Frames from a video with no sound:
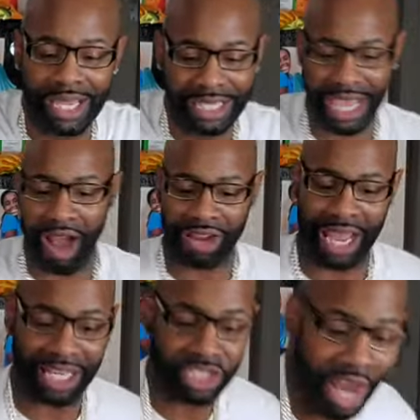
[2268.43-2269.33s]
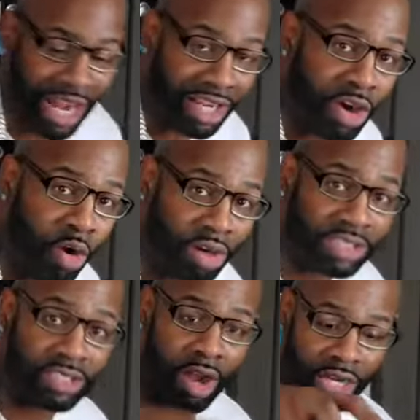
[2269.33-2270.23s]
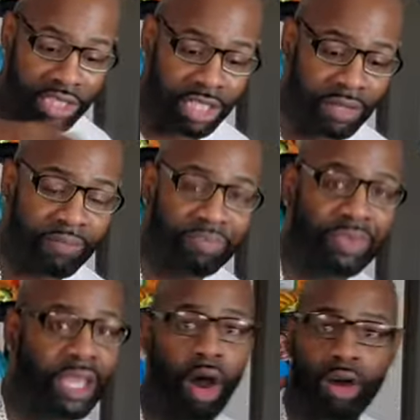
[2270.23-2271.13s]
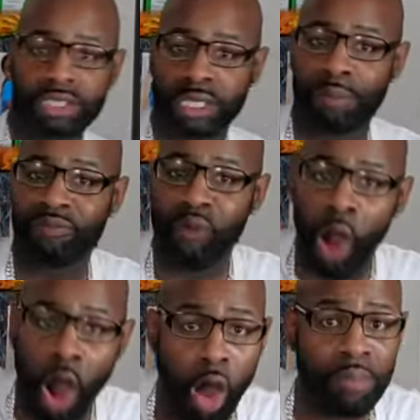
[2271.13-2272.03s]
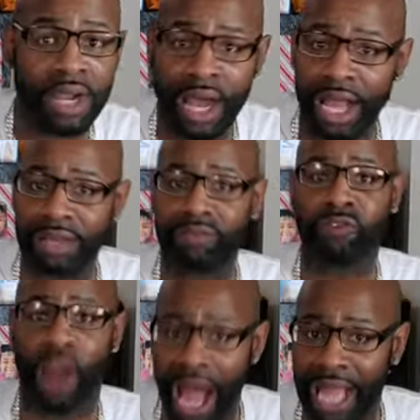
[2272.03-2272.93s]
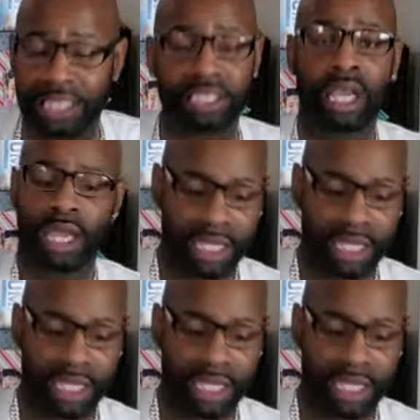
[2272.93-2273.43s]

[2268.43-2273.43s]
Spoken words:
Y'all gotta try the cornstarch on some home cut fries.